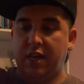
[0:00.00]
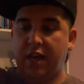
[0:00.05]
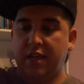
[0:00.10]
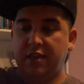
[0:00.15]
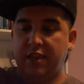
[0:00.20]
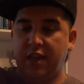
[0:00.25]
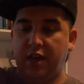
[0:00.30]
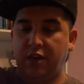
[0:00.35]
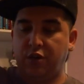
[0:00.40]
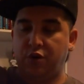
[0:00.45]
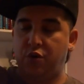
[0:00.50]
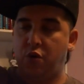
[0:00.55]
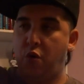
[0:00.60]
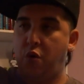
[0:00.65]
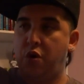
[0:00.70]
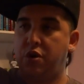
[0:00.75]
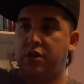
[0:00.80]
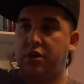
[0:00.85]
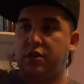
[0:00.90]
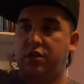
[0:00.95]
got that
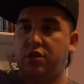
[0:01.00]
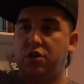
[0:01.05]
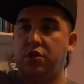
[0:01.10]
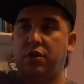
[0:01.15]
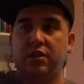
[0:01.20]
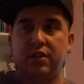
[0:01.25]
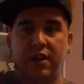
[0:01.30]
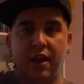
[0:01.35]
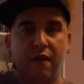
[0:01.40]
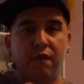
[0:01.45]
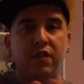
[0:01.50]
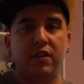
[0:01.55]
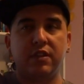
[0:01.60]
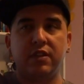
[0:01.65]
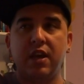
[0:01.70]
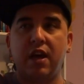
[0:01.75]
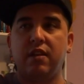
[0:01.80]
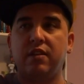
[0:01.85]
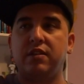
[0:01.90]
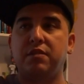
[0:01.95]
gorgeous, you could definitely
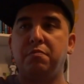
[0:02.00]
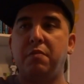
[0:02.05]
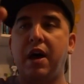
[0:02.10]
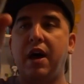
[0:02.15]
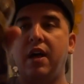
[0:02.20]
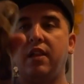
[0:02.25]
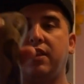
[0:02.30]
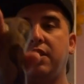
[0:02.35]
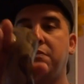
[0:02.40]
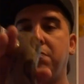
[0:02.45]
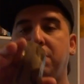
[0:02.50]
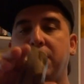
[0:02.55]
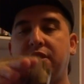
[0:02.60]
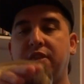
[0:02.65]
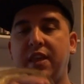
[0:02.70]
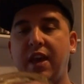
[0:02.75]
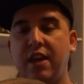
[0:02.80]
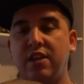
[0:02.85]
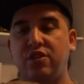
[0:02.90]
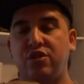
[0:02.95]
tell he's Motley,
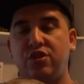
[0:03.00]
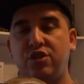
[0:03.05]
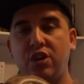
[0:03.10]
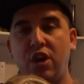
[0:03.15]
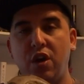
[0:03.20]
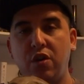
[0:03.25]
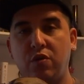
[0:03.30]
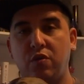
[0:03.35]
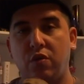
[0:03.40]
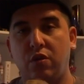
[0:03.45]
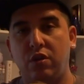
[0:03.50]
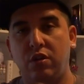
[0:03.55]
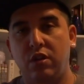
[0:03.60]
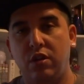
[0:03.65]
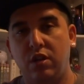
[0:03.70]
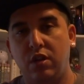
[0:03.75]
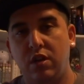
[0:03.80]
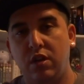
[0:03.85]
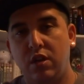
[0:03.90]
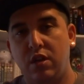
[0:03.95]
but that jungle
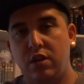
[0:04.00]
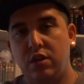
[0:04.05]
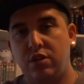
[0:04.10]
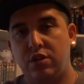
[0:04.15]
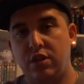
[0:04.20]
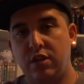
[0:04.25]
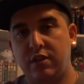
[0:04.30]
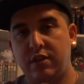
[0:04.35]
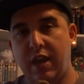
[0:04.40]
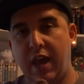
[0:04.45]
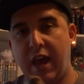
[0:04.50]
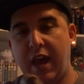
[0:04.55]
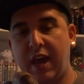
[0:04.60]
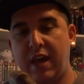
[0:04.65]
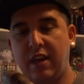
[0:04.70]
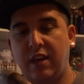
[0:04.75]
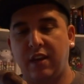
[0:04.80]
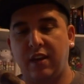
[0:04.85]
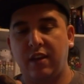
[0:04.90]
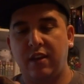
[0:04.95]
just
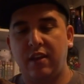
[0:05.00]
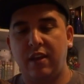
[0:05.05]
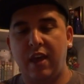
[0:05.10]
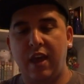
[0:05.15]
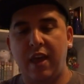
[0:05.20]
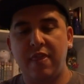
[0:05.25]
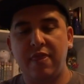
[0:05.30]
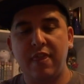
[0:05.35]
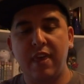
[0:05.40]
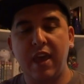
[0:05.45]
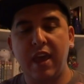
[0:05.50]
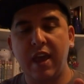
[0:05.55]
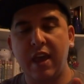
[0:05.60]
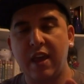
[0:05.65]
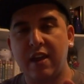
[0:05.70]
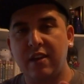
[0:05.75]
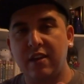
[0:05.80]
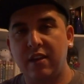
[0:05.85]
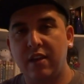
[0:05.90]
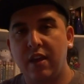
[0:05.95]
added it. And
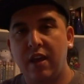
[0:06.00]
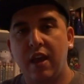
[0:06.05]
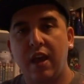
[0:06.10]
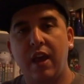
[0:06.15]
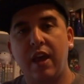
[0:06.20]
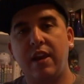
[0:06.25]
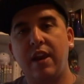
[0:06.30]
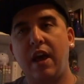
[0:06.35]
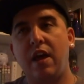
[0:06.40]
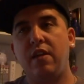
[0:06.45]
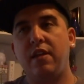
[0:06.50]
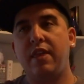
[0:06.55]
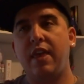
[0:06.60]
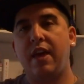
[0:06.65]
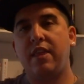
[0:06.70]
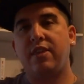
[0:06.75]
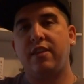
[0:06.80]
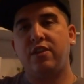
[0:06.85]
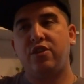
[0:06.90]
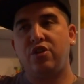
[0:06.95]
not only
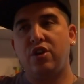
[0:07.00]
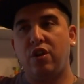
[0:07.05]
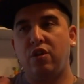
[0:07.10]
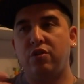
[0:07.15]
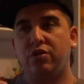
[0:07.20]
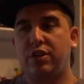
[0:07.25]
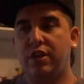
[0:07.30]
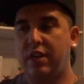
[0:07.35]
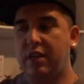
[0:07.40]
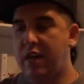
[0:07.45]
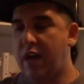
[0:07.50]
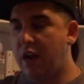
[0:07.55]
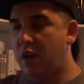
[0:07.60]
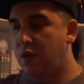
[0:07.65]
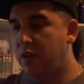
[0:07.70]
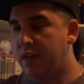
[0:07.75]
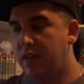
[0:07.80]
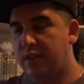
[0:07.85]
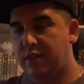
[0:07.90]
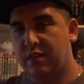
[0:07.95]
that, the jungle gene, not
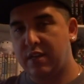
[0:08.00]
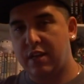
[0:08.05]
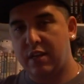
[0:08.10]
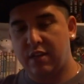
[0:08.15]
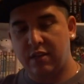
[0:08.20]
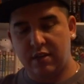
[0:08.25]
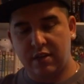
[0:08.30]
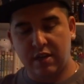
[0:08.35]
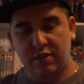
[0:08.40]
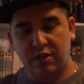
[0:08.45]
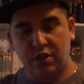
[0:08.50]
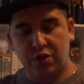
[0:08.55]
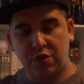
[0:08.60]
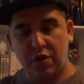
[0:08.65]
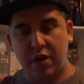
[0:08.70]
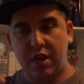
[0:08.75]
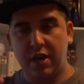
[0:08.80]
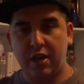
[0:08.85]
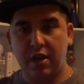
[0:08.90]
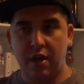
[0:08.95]
only does it
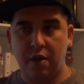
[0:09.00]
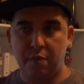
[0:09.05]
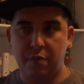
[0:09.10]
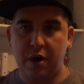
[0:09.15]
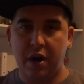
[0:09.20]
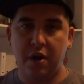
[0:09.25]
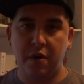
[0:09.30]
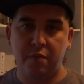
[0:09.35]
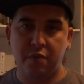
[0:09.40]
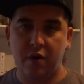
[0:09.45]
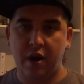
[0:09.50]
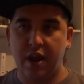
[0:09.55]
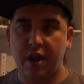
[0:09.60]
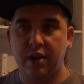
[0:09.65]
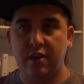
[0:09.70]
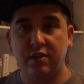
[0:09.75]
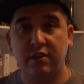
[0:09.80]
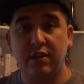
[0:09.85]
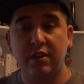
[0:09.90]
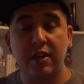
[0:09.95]
create aberrant
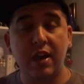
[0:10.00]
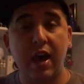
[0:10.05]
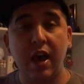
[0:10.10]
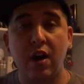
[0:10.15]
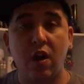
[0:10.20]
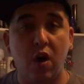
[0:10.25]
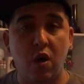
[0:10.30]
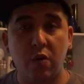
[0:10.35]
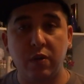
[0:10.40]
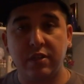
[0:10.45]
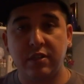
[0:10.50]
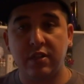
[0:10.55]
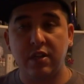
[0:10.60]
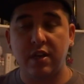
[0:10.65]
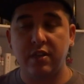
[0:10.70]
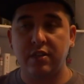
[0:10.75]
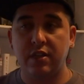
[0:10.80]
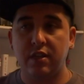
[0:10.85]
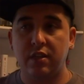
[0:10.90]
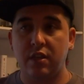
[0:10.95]
patterns, and not always
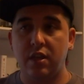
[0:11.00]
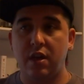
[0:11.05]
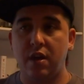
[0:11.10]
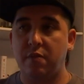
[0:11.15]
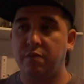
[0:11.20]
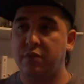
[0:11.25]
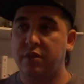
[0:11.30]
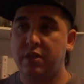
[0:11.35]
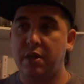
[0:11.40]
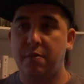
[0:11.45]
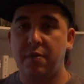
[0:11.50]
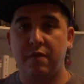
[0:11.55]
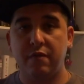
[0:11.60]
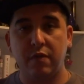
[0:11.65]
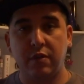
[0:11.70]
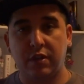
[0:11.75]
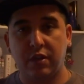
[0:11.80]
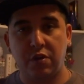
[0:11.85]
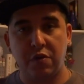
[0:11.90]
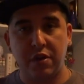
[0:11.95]
does it, some of
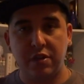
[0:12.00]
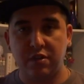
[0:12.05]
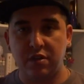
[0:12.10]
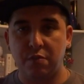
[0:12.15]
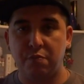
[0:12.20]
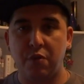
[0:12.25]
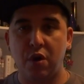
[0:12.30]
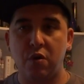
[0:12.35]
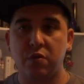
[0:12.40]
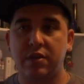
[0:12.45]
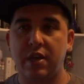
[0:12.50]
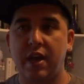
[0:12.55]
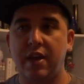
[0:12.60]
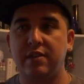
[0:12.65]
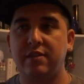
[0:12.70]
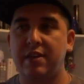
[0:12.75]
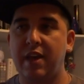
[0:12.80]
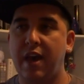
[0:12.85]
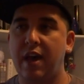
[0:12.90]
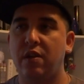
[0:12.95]
it creates the bow tie
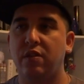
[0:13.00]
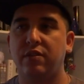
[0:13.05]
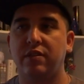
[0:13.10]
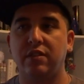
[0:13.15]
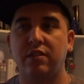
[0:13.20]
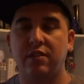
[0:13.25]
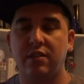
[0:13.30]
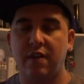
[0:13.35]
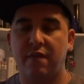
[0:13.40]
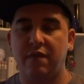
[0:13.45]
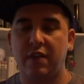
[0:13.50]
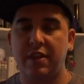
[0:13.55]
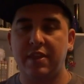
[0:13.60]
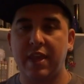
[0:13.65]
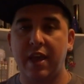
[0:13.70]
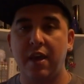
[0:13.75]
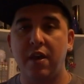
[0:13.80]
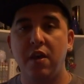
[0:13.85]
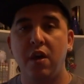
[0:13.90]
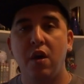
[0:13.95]
saddles and stuff like
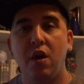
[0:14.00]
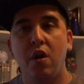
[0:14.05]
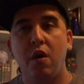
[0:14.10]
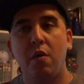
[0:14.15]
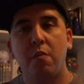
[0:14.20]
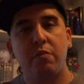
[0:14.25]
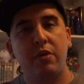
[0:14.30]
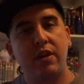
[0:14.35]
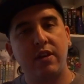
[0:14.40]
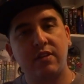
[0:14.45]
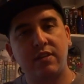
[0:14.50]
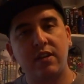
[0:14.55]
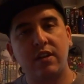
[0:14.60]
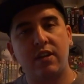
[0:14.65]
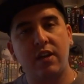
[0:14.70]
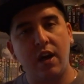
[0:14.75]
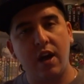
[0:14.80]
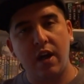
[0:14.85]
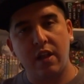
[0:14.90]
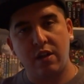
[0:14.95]
that, but it's a
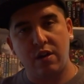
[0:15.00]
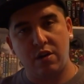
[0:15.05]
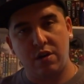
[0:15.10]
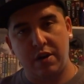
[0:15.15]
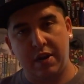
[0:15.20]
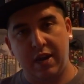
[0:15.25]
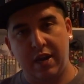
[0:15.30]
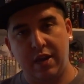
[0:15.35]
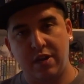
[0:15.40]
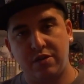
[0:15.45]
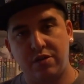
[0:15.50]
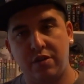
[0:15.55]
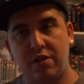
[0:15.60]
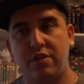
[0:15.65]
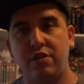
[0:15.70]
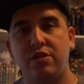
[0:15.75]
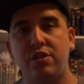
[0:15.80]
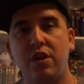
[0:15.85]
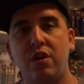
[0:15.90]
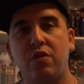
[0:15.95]
color enhancer.
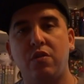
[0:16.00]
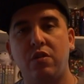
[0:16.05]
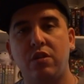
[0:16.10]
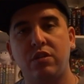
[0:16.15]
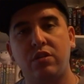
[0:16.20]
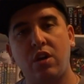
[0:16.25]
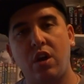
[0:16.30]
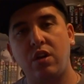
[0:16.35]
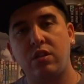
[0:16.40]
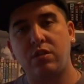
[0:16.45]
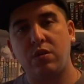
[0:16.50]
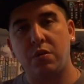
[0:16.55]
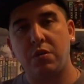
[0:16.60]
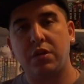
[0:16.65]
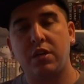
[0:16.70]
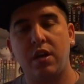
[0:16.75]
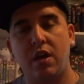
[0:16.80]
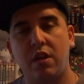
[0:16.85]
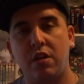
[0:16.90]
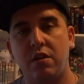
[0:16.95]
The jungle is also
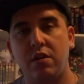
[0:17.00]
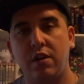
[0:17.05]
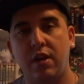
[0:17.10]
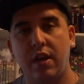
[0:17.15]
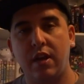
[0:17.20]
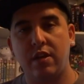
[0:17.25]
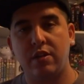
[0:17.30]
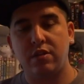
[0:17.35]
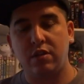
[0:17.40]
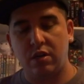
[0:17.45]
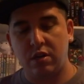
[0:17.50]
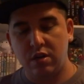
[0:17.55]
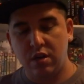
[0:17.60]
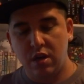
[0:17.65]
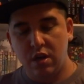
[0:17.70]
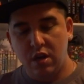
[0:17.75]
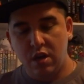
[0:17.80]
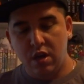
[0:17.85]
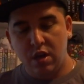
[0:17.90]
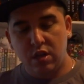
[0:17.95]
a color enhancer.
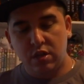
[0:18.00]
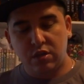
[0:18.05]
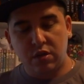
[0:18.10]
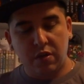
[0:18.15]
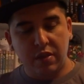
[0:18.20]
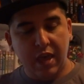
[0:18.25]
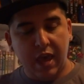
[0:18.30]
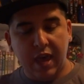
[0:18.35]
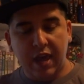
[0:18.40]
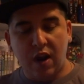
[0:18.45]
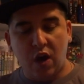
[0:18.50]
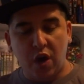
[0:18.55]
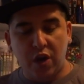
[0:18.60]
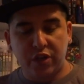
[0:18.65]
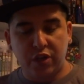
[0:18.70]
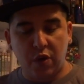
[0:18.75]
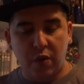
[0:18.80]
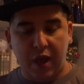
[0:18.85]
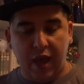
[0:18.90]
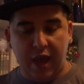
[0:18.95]
So that
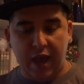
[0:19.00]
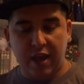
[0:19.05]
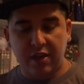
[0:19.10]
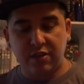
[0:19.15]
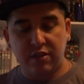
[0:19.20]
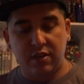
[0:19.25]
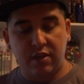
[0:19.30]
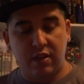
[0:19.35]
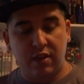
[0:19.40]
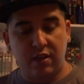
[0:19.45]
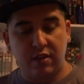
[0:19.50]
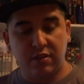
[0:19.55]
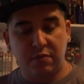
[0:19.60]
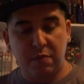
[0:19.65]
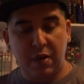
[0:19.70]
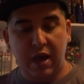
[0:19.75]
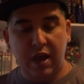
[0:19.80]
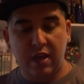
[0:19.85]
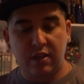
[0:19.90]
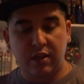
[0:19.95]
also adds to this
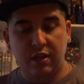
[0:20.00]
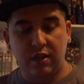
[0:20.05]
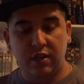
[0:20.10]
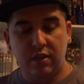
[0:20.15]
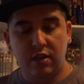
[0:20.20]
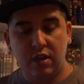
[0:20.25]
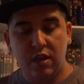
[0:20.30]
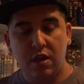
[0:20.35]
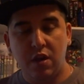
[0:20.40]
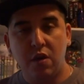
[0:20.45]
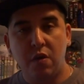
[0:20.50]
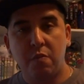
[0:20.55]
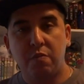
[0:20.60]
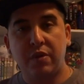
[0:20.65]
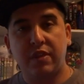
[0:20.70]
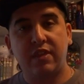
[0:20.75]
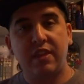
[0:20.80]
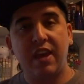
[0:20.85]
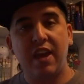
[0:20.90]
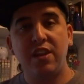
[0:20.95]
Motley.
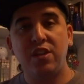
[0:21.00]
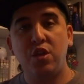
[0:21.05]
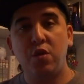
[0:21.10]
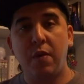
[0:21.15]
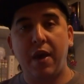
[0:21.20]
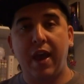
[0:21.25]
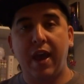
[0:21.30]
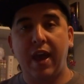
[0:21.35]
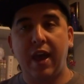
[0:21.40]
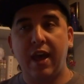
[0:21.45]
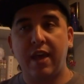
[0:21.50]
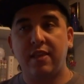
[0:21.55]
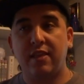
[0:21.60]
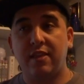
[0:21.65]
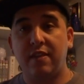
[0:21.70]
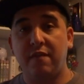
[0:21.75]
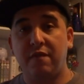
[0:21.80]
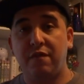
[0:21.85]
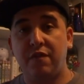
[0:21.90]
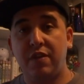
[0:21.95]
But then you
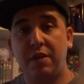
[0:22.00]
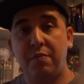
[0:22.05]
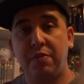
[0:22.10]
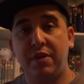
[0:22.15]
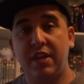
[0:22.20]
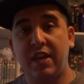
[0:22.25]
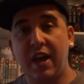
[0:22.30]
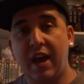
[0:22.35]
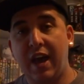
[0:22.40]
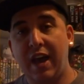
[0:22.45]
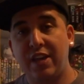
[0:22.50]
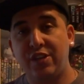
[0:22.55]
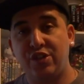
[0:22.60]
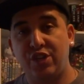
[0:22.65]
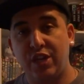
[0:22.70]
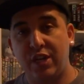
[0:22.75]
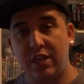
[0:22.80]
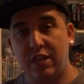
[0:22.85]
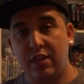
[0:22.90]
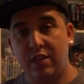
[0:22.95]
add the VPI
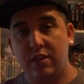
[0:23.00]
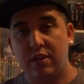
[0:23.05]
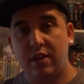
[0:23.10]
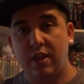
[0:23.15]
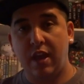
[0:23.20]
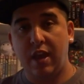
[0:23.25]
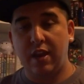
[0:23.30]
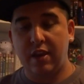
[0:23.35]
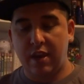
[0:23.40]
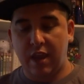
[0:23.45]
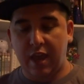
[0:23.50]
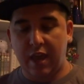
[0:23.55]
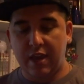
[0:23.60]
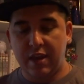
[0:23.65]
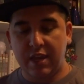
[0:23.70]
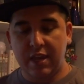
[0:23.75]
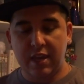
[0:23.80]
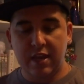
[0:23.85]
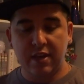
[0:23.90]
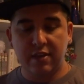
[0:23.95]
gene, and
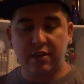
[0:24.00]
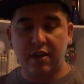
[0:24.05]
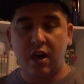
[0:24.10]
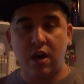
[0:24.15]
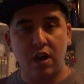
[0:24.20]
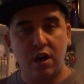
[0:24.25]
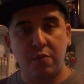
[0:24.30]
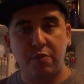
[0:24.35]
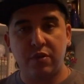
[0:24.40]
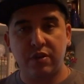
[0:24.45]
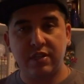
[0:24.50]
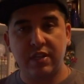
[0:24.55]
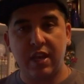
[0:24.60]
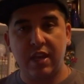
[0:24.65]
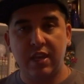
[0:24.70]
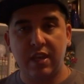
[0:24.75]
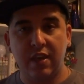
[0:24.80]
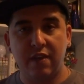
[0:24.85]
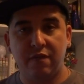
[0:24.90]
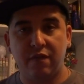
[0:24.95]
he is
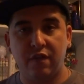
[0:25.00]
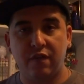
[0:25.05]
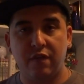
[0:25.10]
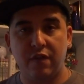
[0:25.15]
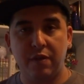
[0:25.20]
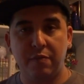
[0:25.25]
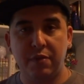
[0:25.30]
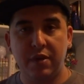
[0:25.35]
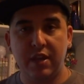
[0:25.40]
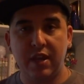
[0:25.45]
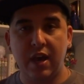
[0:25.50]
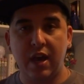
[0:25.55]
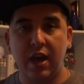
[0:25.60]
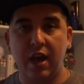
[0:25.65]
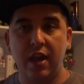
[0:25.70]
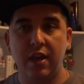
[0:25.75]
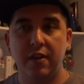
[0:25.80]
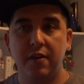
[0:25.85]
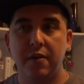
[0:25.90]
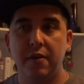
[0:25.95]
100% hit for
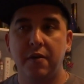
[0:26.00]
VPI,